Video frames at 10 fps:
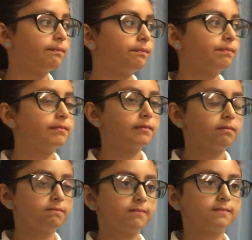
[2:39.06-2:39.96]

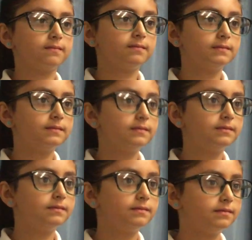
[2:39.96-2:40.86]

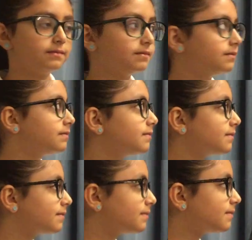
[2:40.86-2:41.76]

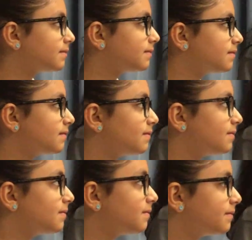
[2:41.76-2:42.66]

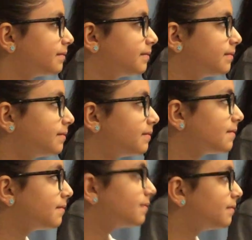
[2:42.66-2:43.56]

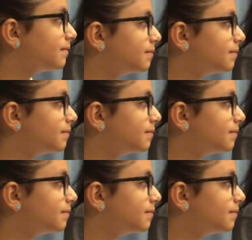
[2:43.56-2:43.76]
(silent)